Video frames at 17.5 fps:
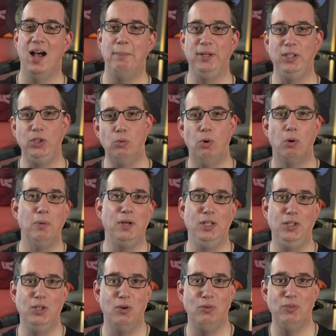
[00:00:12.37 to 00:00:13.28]
but you already
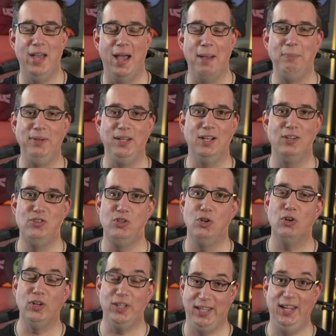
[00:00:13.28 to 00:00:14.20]
know that because
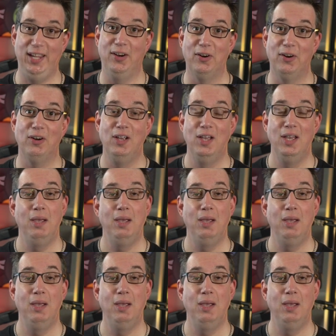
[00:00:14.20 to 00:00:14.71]
you're here